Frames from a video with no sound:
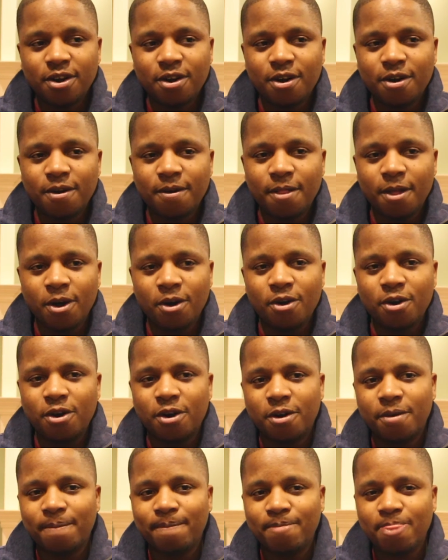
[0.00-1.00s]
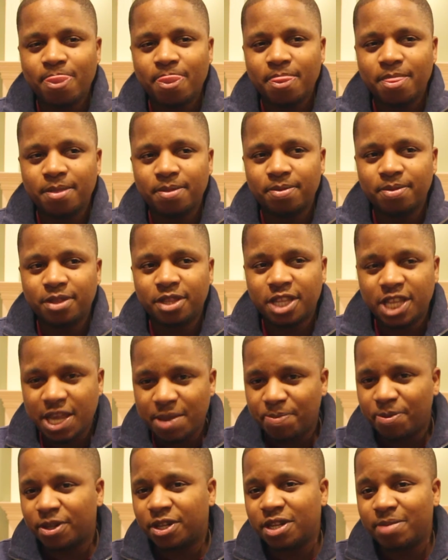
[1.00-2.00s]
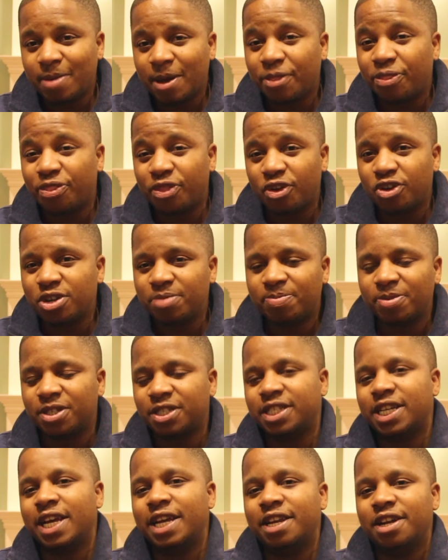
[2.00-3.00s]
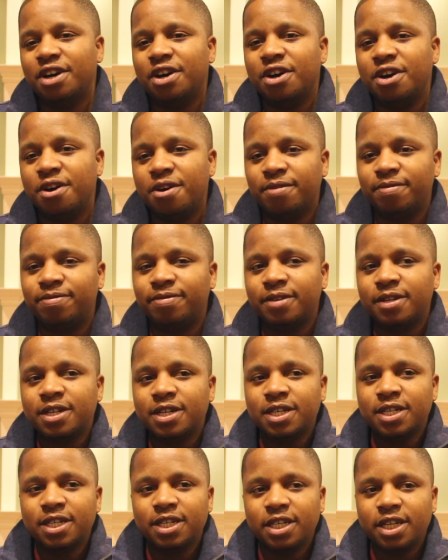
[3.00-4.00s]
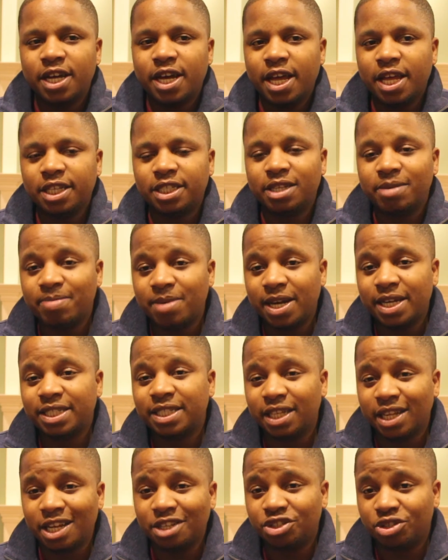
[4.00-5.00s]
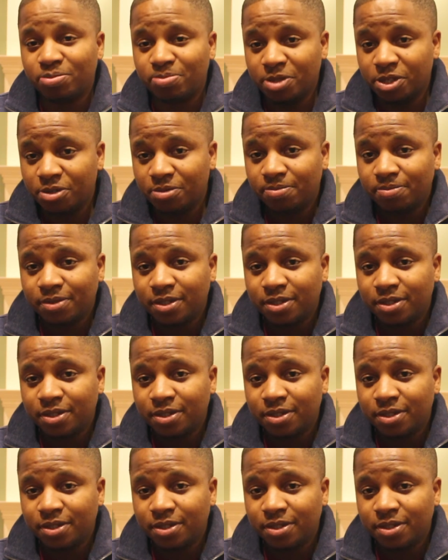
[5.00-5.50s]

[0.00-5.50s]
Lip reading: are typically about 30% of somebody's electric bill.